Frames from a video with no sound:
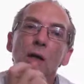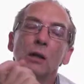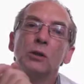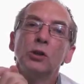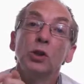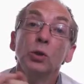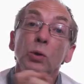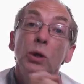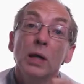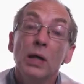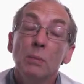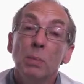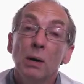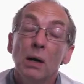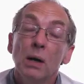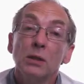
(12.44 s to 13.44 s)
The two key
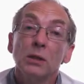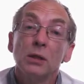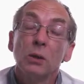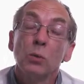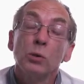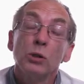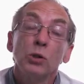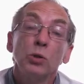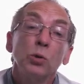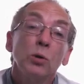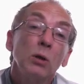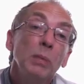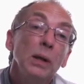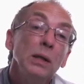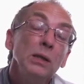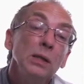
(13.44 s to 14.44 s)
parts that I want to talk
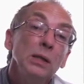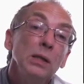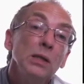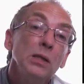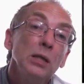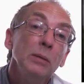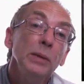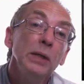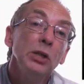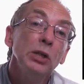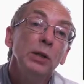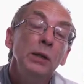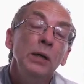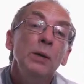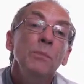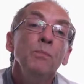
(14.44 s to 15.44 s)
about in this image.
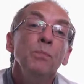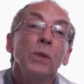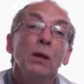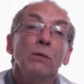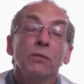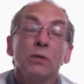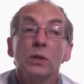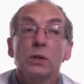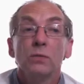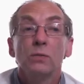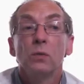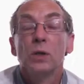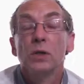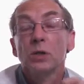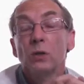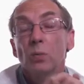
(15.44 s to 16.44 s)
First of
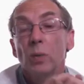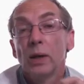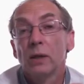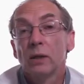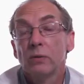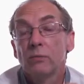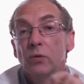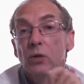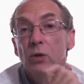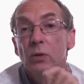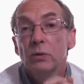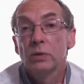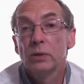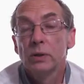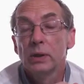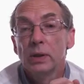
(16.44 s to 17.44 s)
all, it's the way that I've
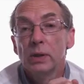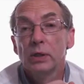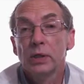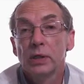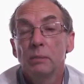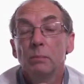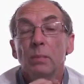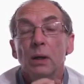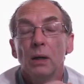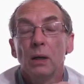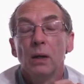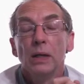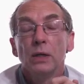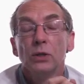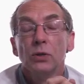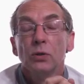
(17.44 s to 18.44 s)
used the timber
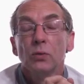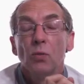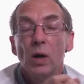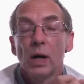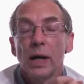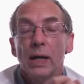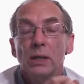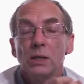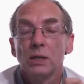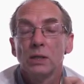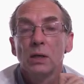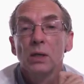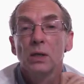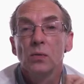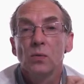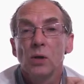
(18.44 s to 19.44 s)
lines on the right hand
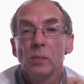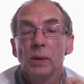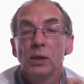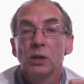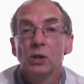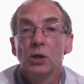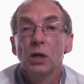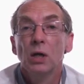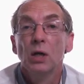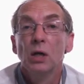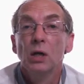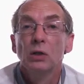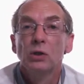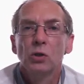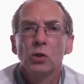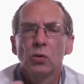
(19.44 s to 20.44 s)
side of the image
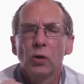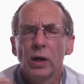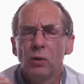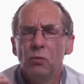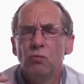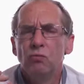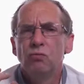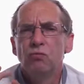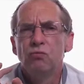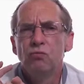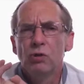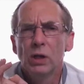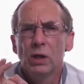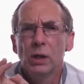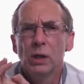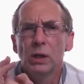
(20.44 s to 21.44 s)
to create a
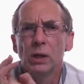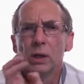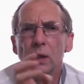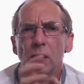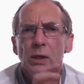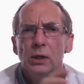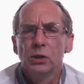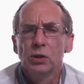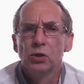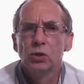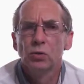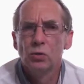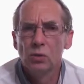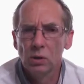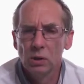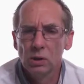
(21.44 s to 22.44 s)
really
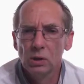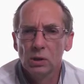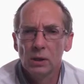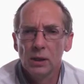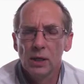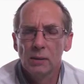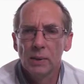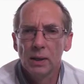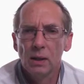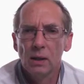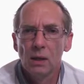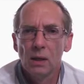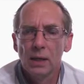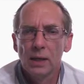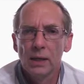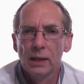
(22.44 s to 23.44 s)
strong dynamic
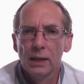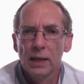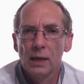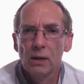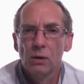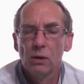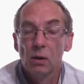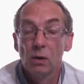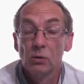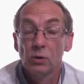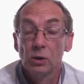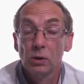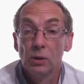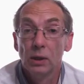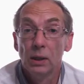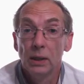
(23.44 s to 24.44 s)
line down
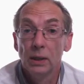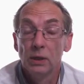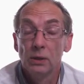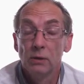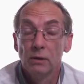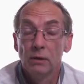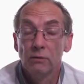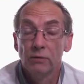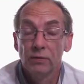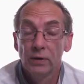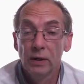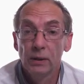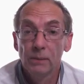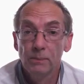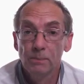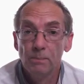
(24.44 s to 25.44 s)
onto Leah's
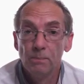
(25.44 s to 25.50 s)
figure.